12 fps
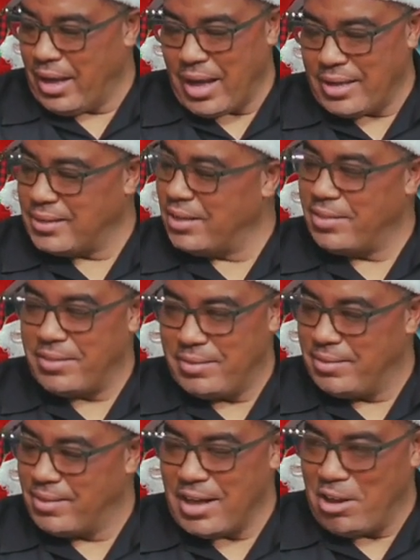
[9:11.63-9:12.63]
I said,
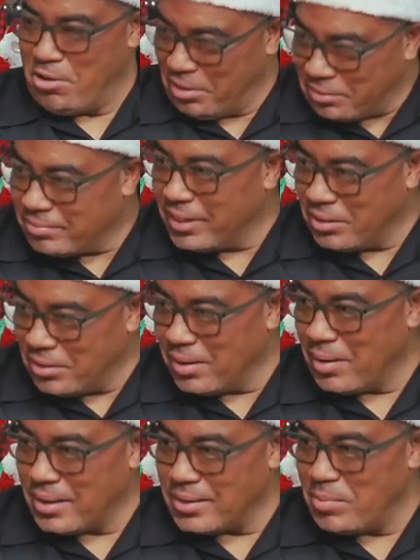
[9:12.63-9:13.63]
thank God, you know,
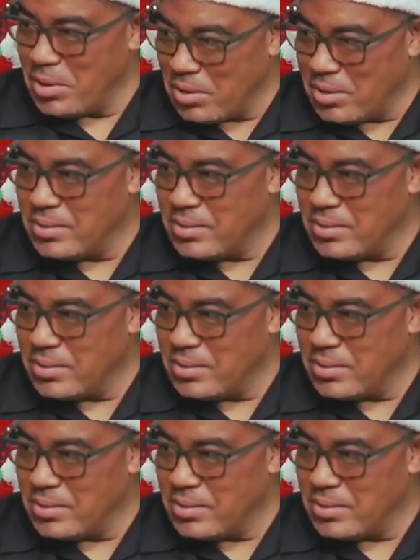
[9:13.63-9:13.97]
I said, because